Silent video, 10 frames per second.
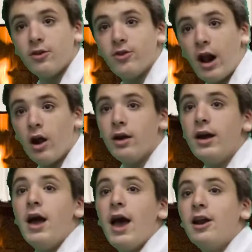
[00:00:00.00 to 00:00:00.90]
can sit on it,
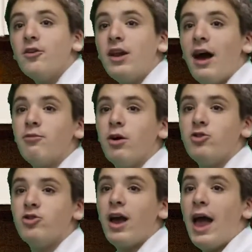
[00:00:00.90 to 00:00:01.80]
and it doesn't have
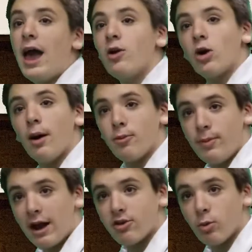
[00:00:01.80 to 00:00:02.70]
much head or upper
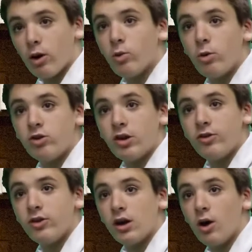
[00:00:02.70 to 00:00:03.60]
back support, which
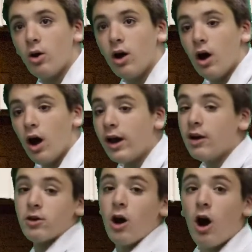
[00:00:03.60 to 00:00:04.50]
is you know
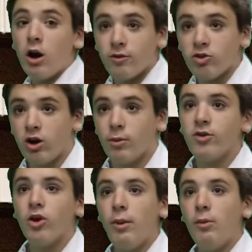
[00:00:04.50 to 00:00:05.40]
kind of a con of this chair. But
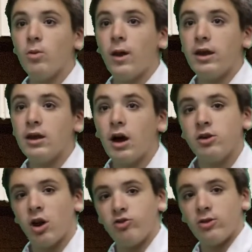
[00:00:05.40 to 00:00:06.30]
some people like it not
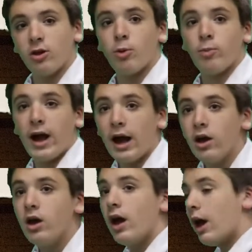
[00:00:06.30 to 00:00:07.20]
touching their upper back
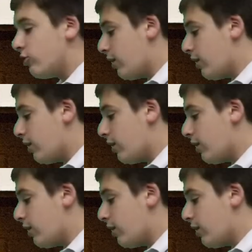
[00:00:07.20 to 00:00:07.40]
and